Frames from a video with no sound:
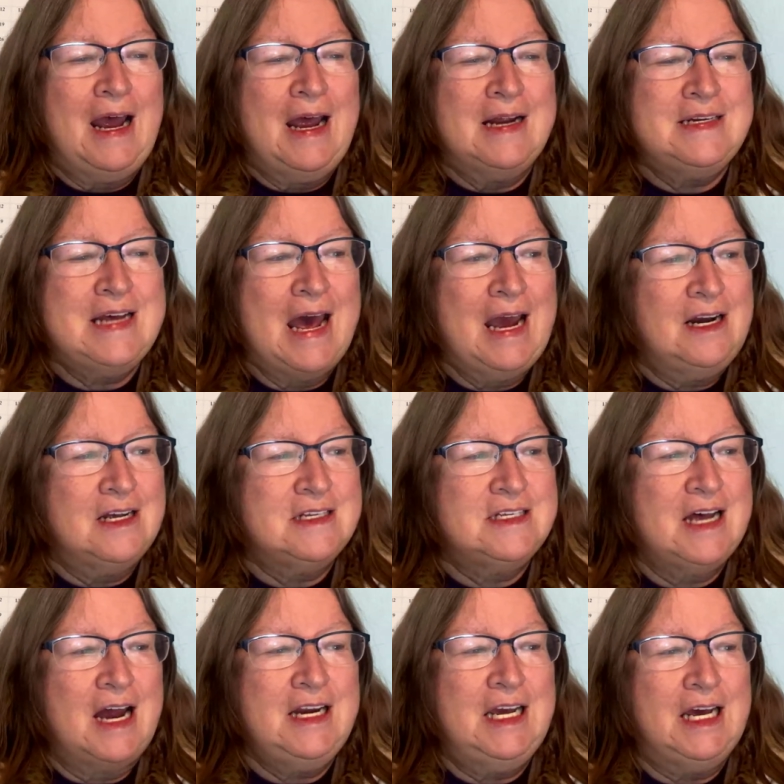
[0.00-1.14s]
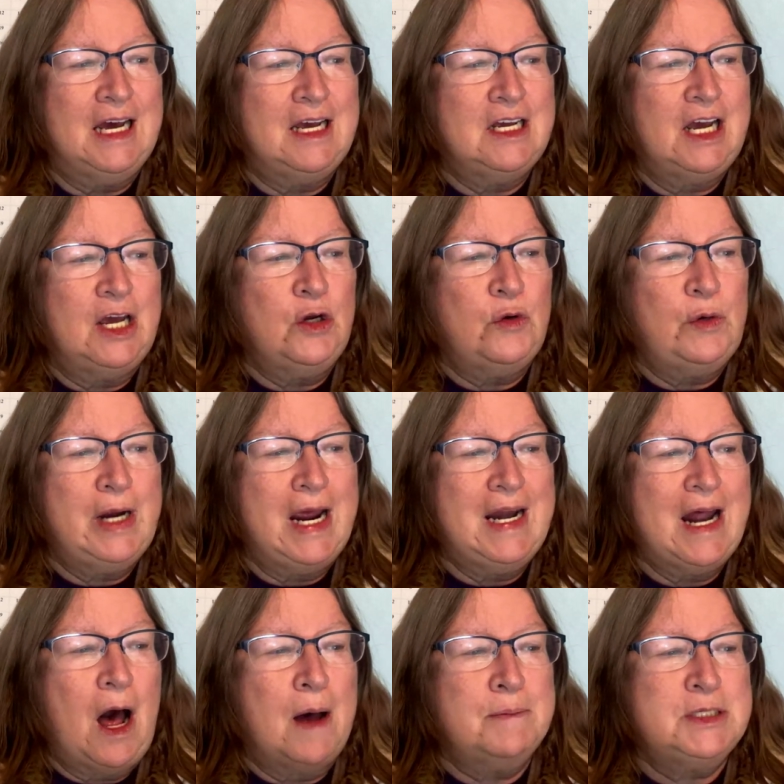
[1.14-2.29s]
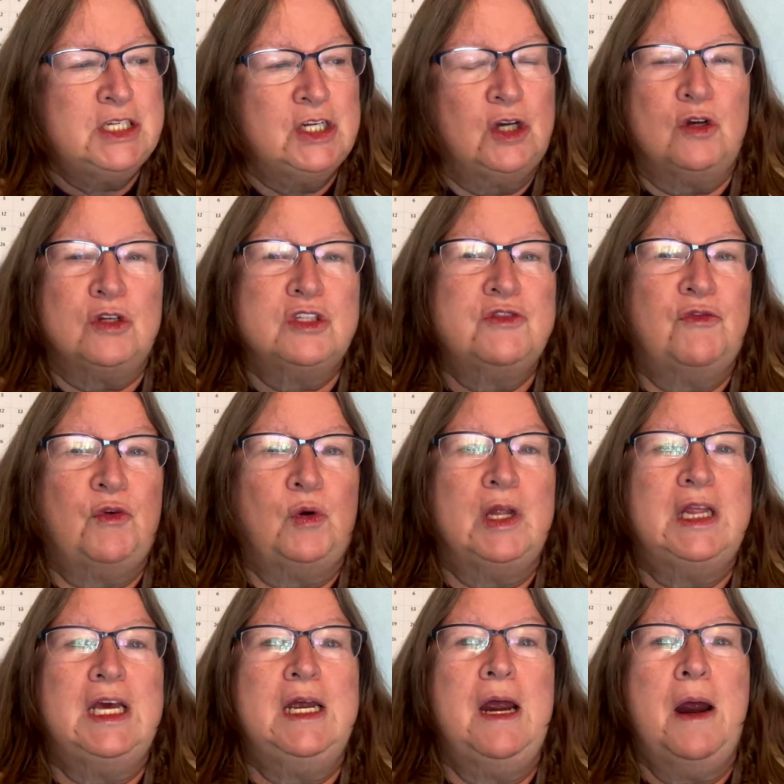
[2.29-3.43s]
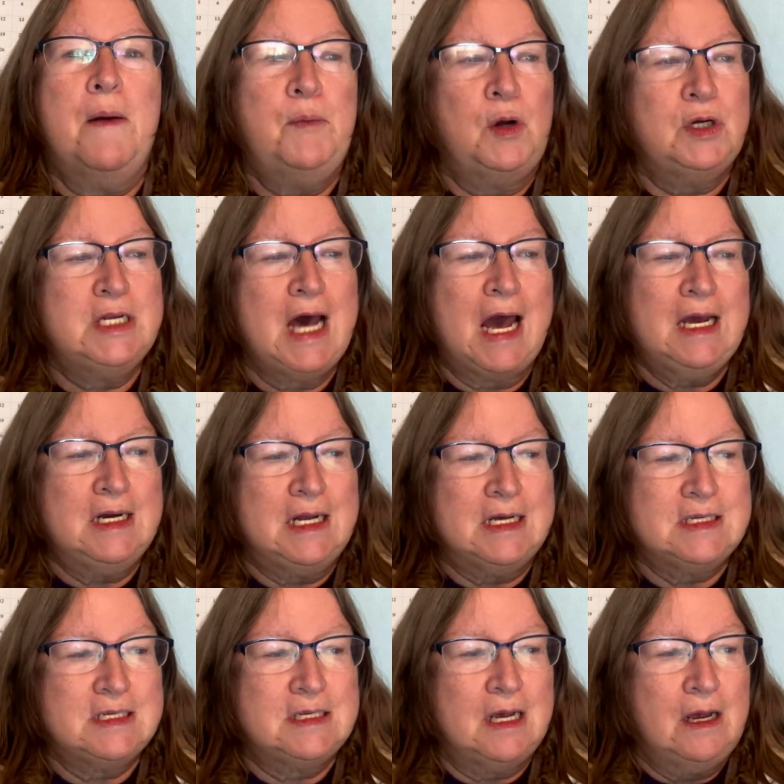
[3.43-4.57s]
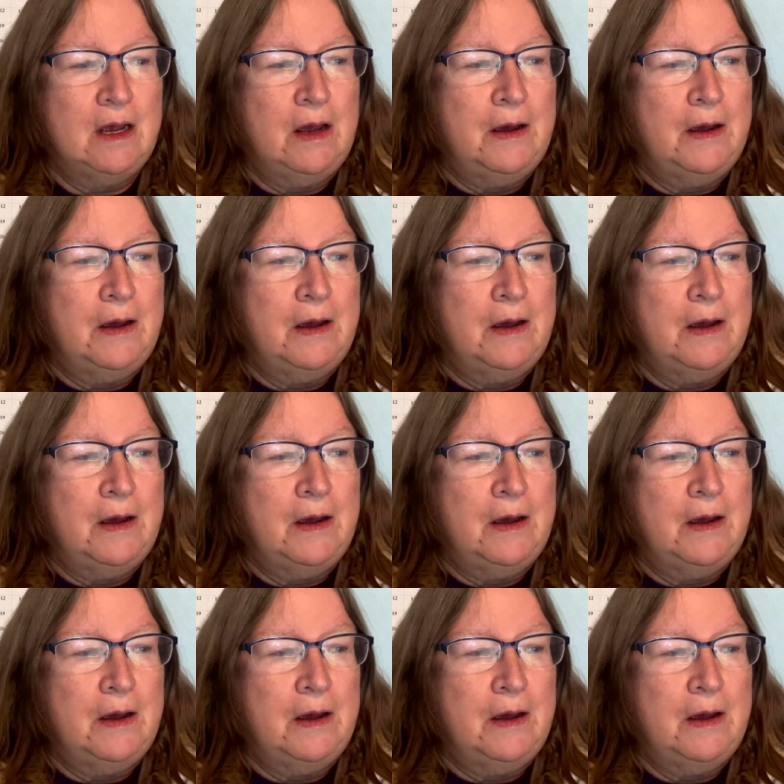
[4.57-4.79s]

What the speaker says: antagonist sidekick can create obstacles for the protagonist